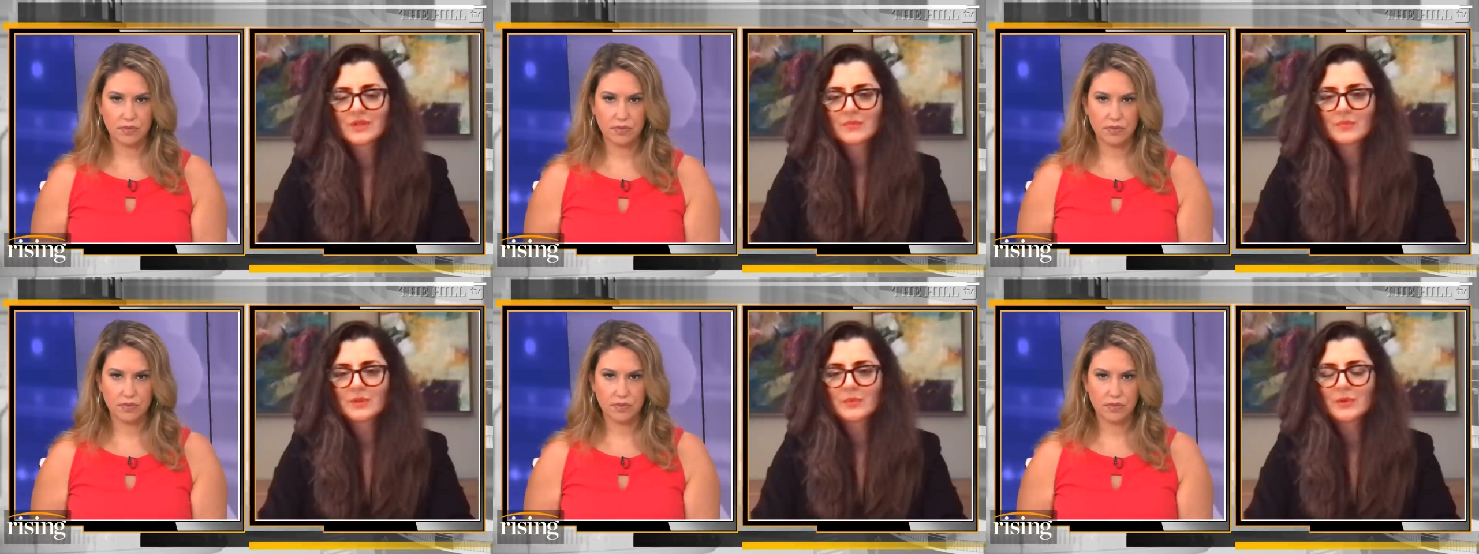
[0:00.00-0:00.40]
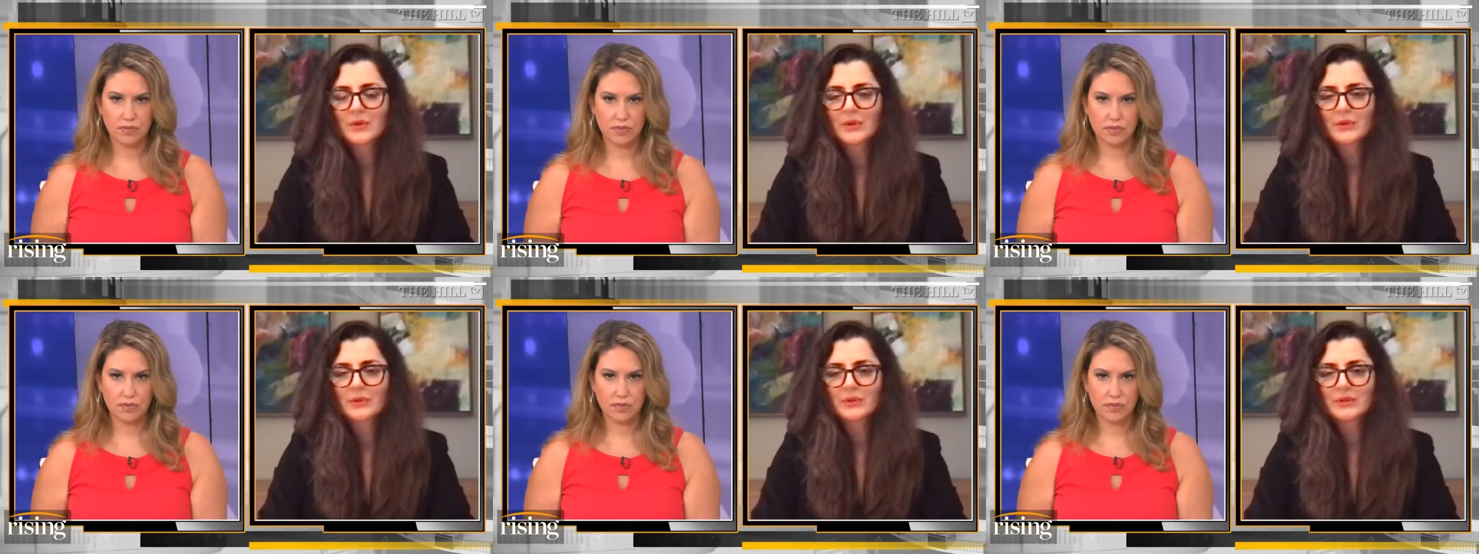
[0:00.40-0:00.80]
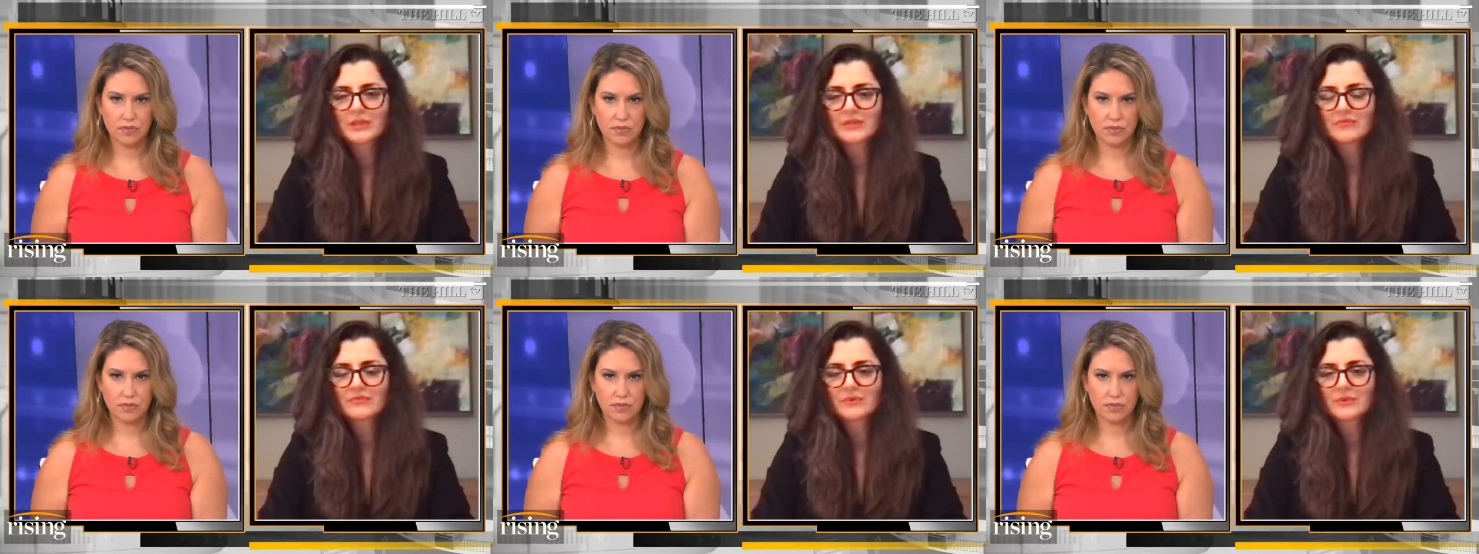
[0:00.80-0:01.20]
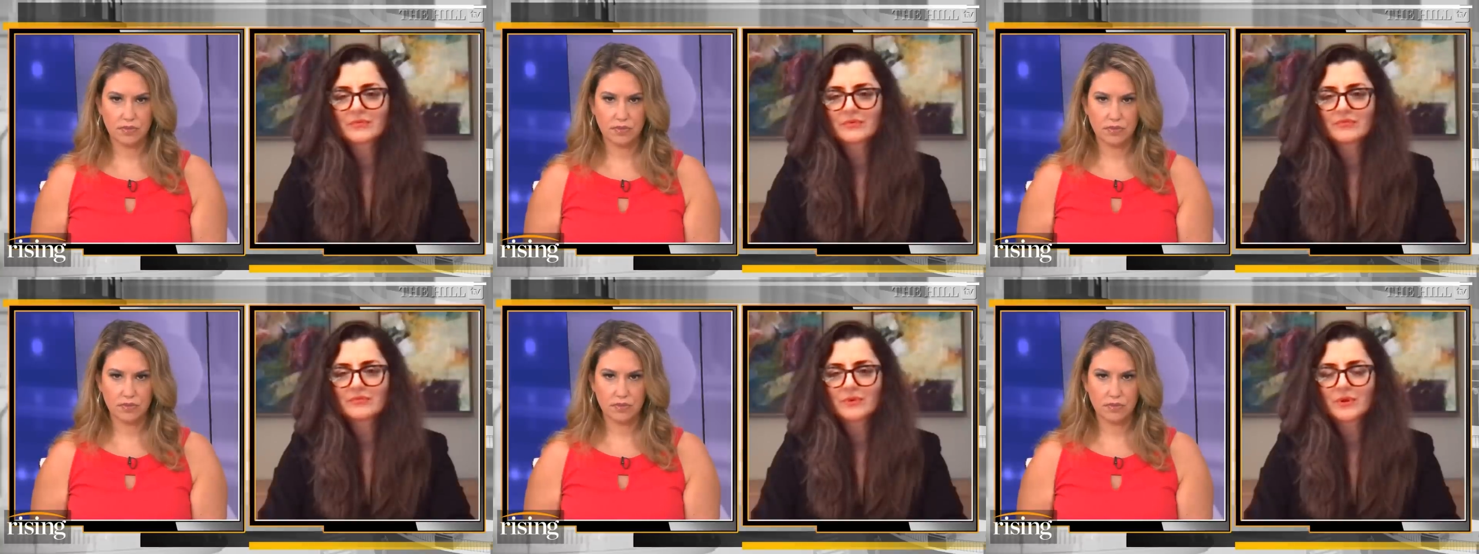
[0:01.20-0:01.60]
Speaker 1: People aren't looking for
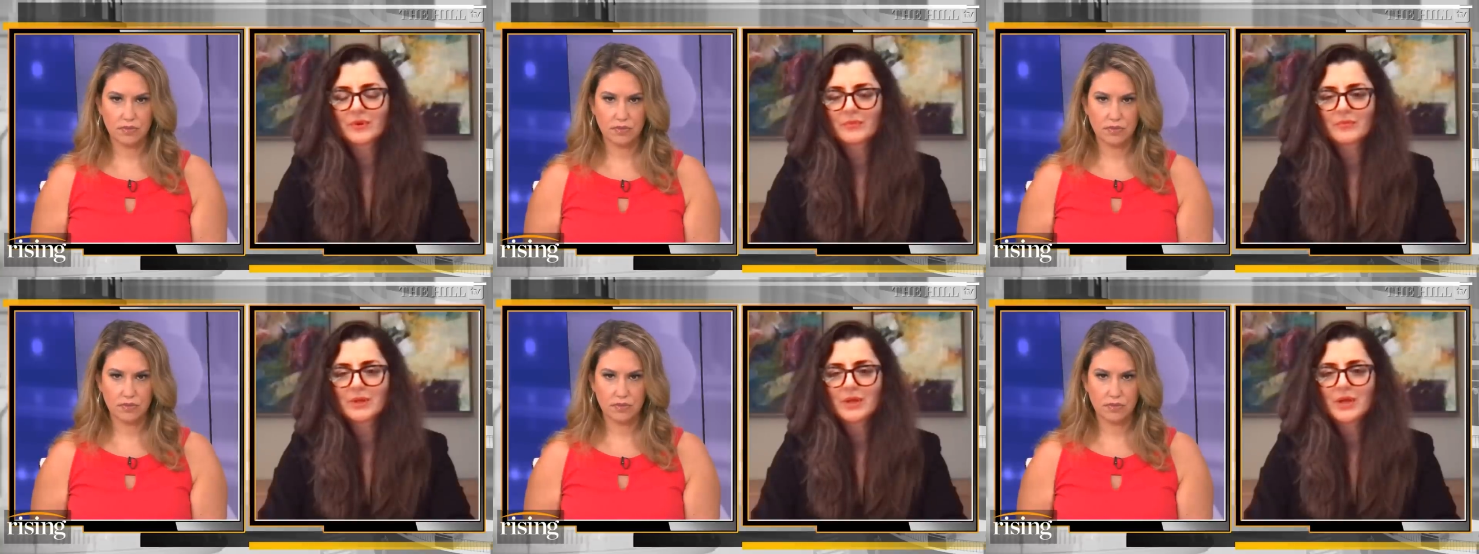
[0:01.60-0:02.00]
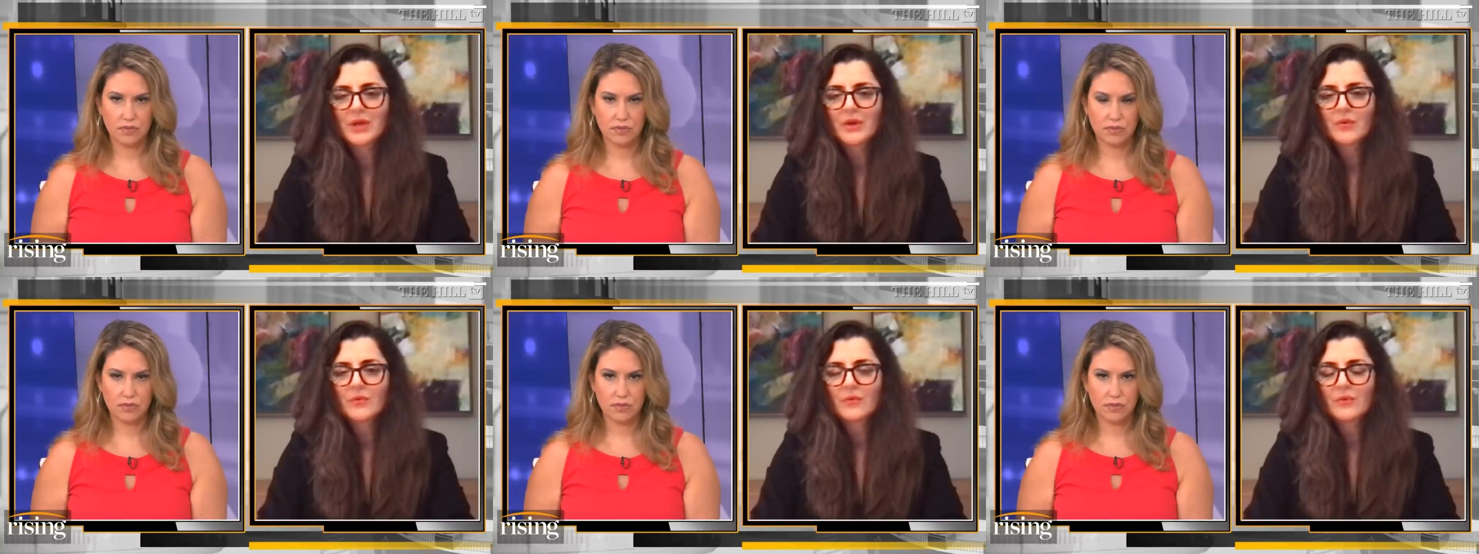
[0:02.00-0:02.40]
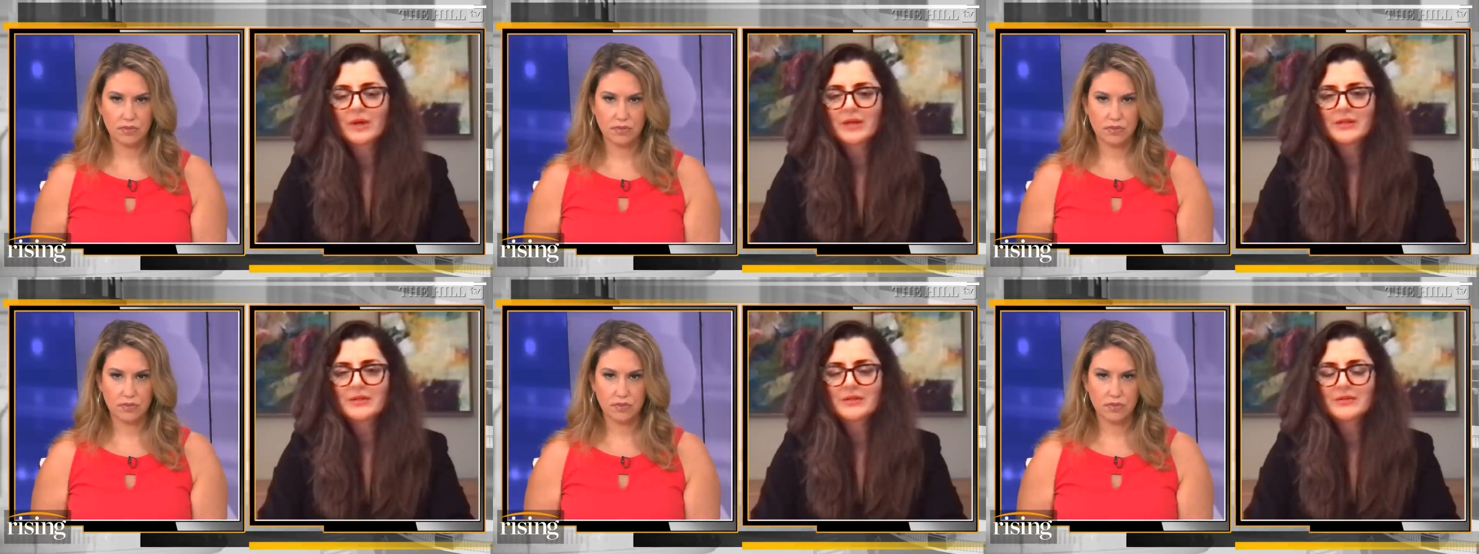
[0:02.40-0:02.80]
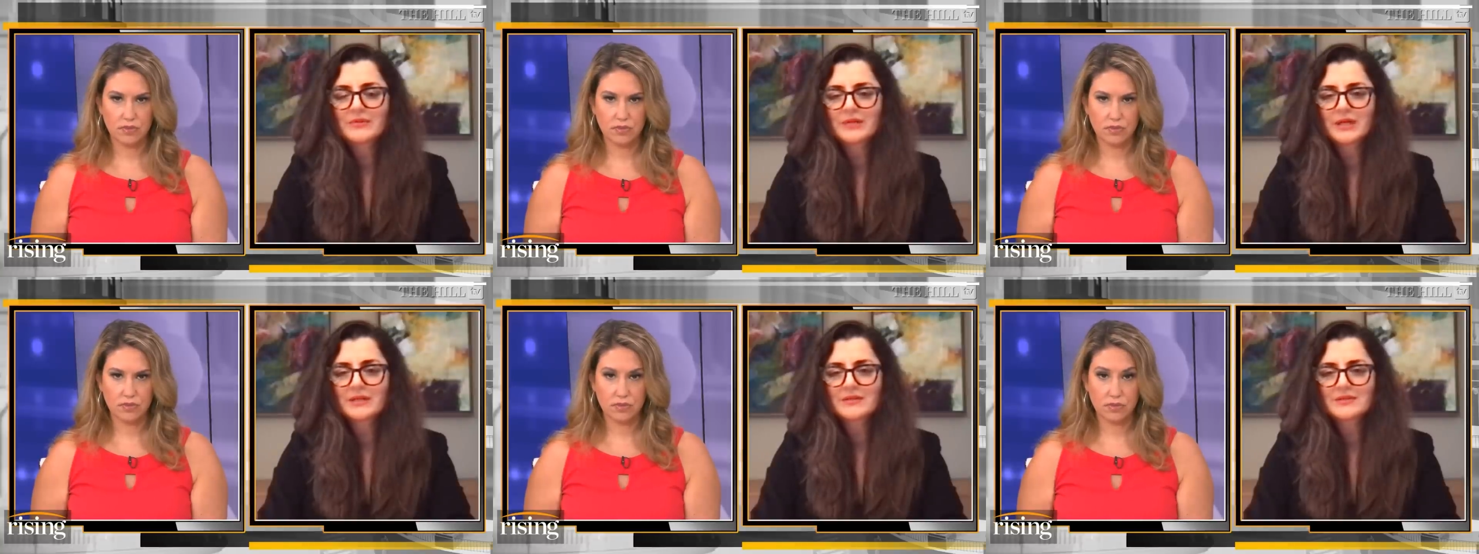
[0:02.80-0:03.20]
reform. When the
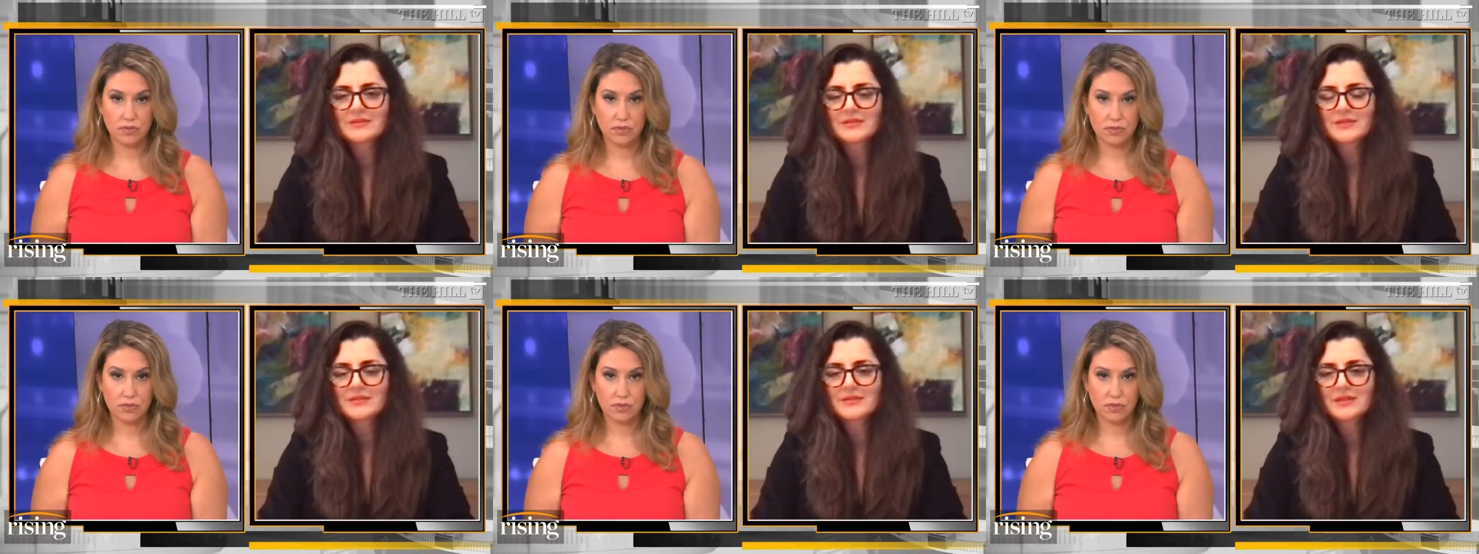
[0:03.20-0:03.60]
United States